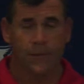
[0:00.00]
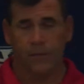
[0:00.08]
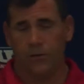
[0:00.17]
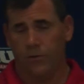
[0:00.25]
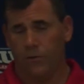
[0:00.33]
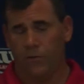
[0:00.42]

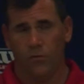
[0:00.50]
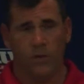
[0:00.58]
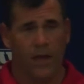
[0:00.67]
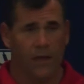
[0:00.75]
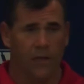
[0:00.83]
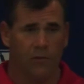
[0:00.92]
They're in the
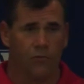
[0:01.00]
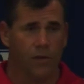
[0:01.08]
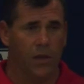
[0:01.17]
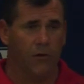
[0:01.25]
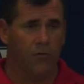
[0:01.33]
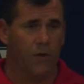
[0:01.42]
290,
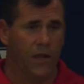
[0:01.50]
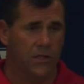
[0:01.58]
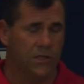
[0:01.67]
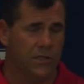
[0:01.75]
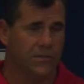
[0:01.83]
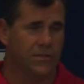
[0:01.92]
300
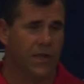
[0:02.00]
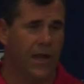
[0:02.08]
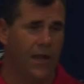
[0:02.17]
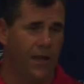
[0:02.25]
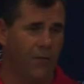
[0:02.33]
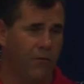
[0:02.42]
range
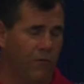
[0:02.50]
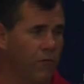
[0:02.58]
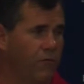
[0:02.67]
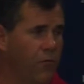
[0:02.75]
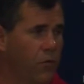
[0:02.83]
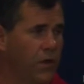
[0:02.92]
inside, and the
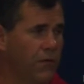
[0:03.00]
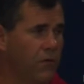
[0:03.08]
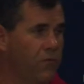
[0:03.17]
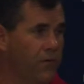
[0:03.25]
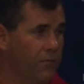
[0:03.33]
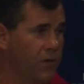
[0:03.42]
240,
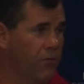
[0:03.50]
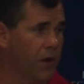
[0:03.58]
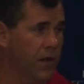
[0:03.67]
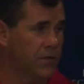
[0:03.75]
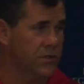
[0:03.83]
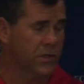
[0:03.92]
250
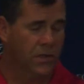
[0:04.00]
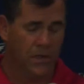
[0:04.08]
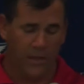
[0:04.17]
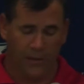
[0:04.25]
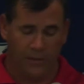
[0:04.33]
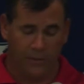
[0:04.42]
range
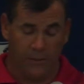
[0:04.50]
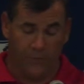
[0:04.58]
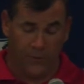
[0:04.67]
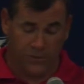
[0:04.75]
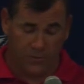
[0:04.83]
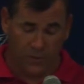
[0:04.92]
at the
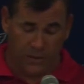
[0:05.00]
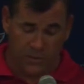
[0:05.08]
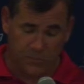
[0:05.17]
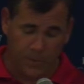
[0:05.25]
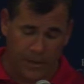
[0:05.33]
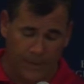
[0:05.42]
defensive end
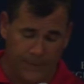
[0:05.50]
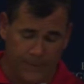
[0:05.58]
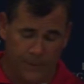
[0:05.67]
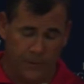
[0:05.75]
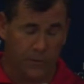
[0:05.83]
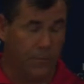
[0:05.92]
spot.
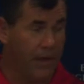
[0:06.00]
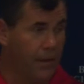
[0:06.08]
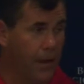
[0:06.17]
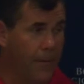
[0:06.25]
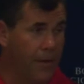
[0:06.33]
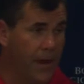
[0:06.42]
Their Mike
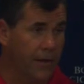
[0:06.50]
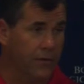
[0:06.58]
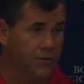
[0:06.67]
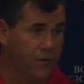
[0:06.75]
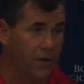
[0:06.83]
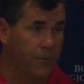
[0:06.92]
linebacker
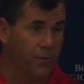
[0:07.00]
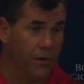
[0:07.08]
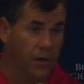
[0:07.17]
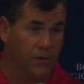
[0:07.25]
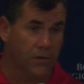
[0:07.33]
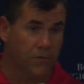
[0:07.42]
is very
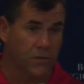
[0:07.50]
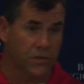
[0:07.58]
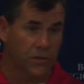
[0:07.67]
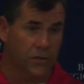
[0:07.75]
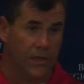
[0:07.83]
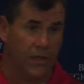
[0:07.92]
productive as
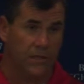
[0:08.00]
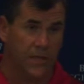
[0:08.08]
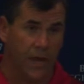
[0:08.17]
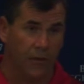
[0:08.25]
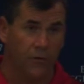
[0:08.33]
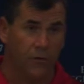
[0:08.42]
their leading
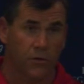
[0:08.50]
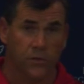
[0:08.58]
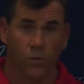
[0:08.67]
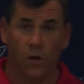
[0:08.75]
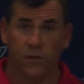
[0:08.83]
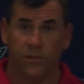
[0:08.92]
tackler
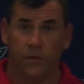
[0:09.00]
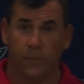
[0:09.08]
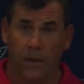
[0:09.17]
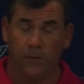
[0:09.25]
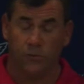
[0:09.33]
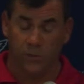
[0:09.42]
as well as their
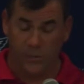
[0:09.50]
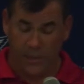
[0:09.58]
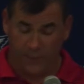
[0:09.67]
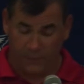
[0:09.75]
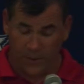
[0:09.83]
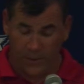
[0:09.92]
boundary
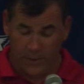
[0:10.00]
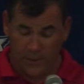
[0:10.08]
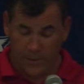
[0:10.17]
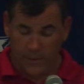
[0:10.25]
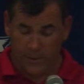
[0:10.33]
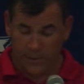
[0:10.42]
safety.
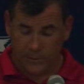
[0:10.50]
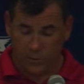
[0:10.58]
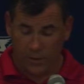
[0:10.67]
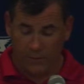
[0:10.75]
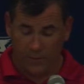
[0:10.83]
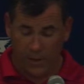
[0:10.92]
Uh,
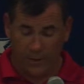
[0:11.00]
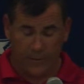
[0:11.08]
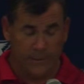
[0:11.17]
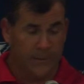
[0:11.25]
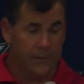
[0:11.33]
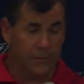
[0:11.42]
so they've
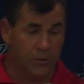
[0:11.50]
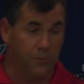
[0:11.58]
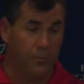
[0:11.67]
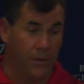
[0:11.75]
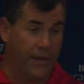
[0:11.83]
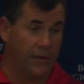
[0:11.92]
got
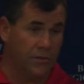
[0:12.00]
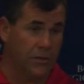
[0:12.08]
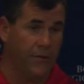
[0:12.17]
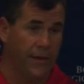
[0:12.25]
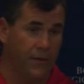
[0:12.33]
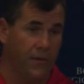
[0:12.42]
good players
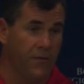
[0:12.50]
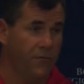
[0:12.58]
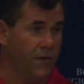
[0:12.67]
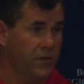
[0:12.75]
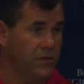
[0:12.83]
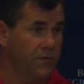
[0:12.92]
on that
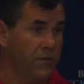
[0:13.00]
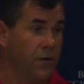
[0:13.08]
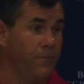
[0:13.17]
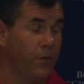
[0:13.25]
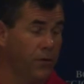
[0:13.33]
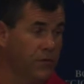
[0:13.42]
defense. They're
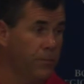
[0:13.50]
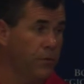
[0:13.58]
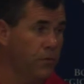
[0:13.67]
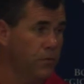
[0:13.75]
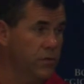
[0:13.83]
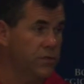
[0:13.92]
very
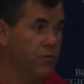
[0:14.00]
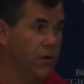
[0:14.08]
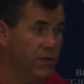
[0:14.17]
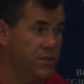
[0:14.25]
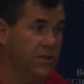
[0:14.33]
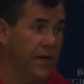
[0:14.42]
multiple which
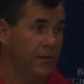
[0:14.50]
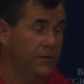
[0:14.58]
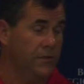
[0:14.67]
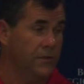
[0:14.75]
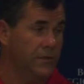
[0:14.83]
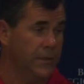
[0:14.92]
creates
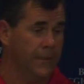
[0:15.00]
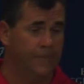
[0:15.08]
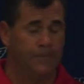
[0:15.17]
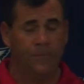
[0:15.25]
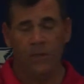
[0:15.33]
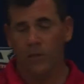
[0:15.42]
challenges.
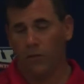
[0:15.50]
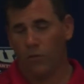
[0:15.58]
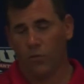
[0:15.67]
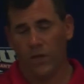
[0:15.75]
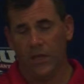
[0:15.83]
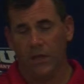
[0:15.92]
Um,
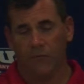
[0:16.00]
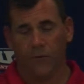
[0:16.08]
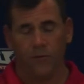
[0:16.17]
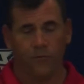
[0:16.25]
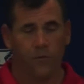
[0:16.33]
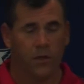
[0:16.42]
three
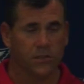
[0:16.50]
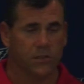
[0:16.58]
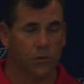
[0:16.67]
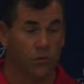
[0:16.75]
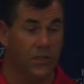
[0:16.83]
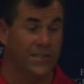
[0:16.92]
different fronts,
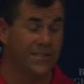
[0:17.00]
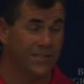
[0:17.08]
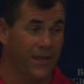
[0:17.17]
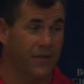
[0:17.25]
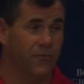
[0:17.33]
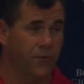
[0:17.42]
three
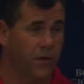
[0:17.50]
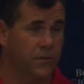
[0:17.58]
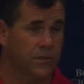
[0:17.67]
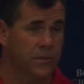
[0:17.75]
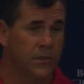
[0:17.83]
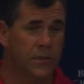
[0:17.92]
distinct
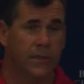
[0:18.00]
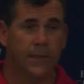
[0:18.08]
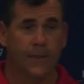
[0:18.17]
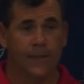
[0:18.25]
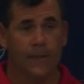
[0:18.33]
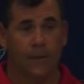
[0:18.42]
fronts,
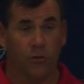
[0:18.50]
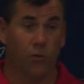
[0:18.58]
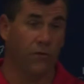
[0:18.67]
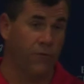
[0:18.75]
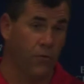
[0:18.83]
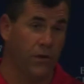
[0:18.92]
uh, and
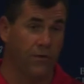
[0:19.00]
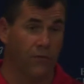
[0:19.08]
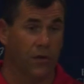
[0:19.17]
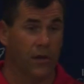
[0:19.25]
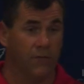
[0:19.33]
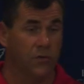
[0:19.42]
three or four
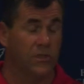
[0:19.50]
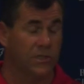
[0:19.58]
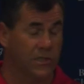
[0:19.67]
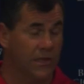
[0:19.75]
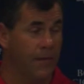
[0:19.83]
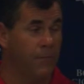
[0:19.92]
different
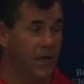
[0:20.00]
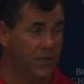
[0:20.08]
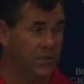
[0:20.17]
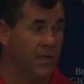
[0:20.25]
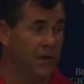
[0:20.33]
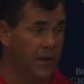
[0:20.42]
coverages that they
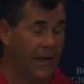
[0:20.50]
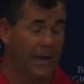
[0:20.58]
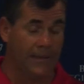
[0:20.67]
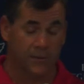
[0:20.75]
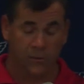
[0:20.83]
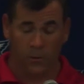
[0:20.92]
mix in a
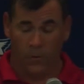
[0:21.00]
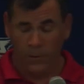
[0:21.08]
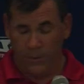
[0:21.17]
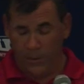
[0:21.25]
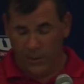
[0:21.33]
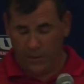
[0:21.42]
lot. So
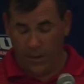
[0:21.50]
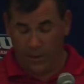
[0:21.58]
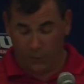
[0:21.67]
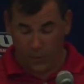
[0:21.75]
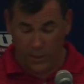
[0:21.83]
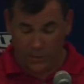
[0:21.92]

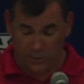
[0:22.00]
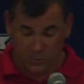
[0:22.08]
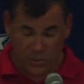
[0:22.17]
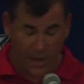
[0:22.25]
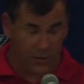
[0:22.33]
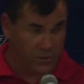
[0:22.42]
that creates some
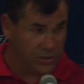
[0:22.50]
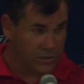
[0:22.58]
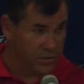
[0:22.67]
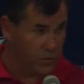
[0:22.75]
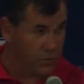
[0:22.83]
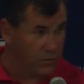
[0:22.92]
challenges
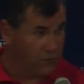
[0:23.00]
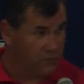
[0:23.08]
that we look